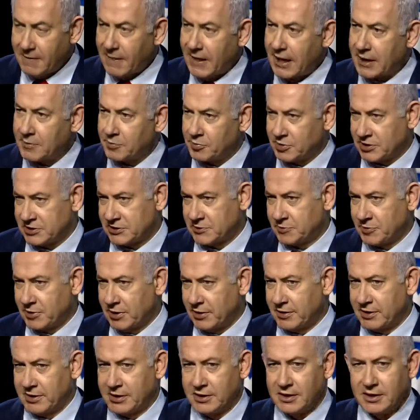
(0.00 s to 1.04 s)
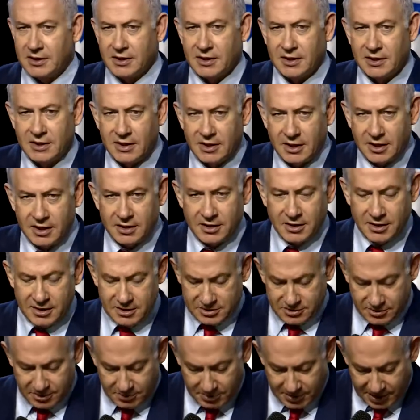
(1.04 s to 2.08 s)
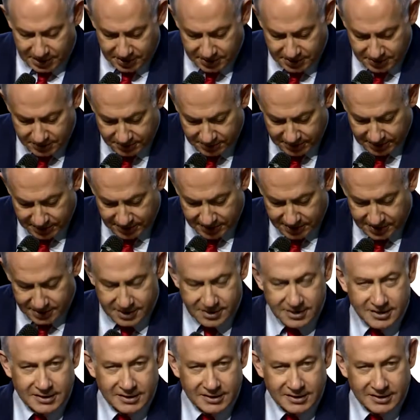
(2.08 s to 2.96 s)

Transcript: and prosperity in the eastern Mediterranean.